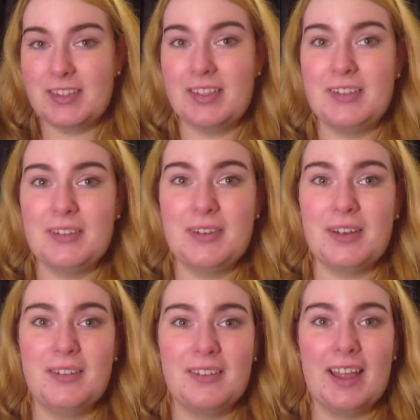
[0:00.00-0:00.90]
to let you
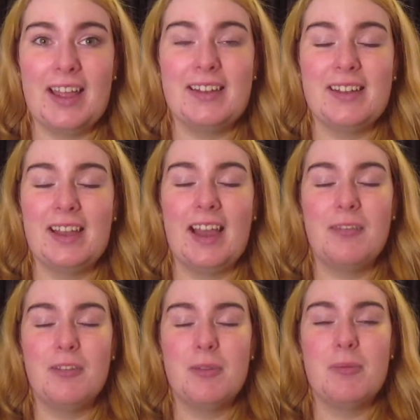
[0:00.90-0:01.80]
know that I
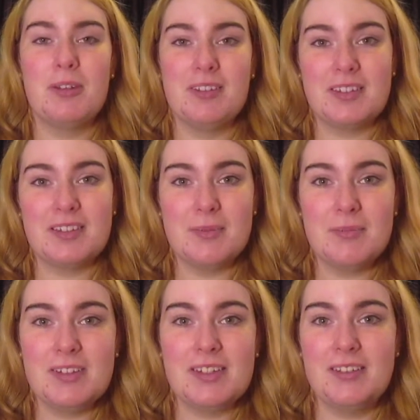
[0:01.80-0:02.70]
will be posting
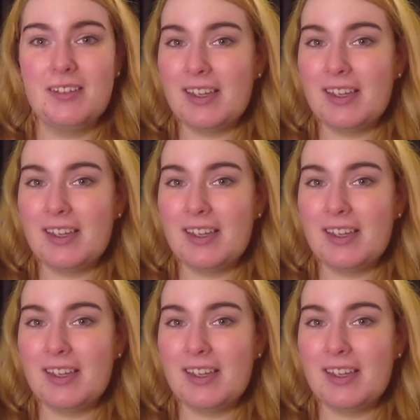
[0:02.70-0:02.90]
them, so